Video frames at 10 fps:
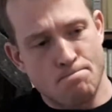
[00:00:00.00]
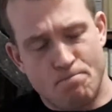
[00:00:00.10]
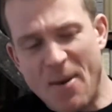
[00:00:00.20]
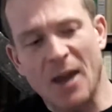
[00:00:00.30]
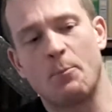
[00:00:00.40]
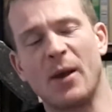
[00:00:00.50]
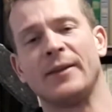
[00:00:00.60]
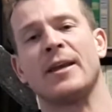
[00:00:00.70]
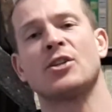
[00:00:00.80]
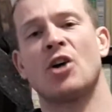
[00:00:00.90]
big
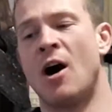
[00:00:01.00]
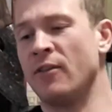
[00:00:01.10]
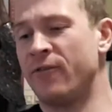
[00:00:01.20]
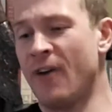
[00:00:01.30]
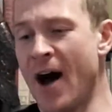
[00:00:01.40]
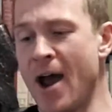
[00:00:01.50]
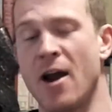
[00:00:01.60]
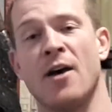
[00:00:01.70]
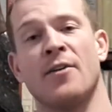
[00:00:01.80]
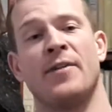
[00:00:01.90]
buildings on fire
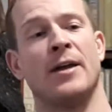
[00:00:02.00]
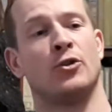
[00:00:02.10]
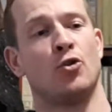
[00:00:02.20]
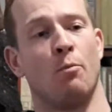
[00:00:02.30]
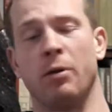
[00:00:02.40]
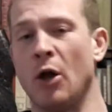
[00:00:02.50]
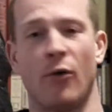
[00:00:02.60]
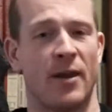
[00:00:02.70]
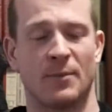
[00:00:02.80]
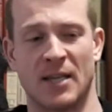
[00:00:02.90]
than to blow
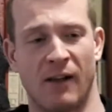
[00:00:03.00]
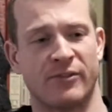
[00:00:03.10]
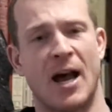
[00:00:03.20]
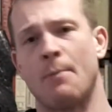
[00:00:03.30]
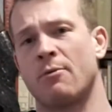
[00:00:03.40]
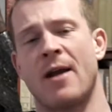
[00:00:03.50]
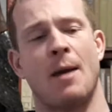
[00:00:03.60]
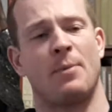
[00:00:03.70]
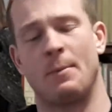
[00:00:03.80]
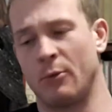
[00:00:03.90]
themselves up,
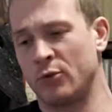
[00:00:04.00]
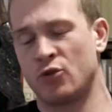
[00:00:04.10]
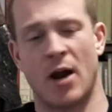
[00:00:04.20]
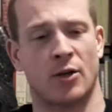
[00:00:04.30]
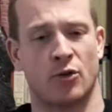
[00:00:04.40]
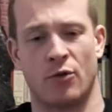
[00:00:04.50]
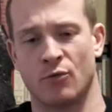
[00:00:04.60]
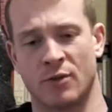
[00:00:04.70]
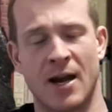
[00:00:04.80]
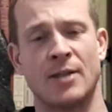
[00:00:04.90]
ram people with trucks, or
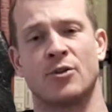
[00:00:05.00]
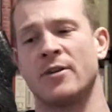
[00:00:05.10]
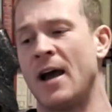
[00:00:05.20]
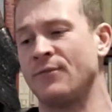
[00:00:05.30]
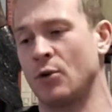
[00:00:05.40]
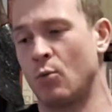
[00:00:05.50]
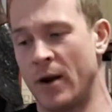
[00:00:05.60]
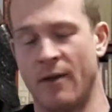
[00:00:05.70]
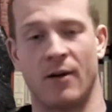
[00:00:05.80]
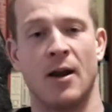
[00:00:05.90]
use guns or knives or
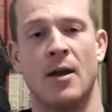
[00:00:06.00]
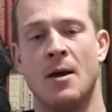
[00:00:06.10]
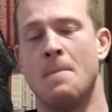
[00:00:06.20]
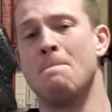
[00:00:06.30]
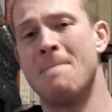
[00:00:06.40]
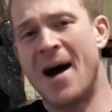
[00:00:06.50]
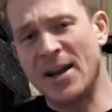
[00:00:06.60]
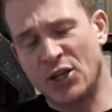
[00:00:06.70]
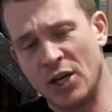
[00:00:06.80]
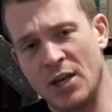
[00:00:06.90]
whatever.
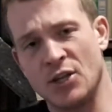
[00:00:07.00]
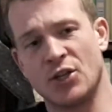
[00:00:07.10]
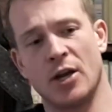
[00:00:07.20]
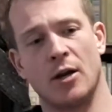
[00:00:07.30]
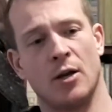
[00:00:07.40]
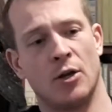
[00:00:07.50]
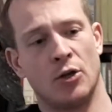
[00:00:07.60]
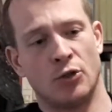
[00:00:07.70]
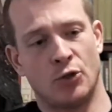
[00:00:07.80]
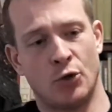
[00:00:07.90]
Much easier
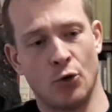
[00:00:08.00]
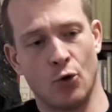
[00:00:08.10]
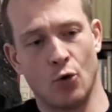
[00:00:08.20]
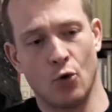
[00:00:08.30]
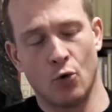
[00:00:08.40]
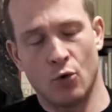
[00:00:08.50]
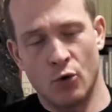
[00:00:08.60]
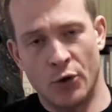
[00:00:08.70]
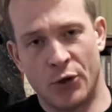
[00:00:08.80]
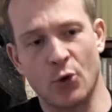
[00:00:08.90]
to
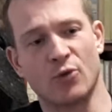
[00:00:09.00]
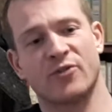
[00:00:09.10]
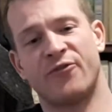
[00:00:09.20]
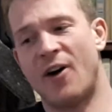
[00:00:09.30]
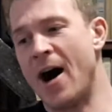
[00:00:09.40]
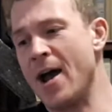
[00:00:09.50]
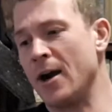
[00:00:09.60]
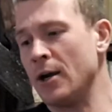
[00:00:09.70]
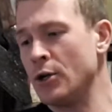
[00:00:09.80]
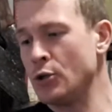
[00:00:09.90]
use
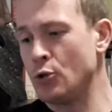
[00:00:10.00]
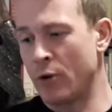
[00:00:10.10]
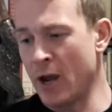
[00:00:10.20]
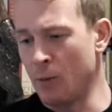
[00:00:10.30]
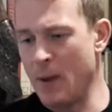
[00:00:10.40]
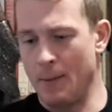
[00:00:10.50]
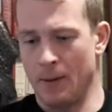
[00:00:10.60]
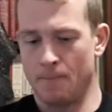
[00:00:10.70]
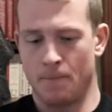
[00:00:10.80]
fire to kill people.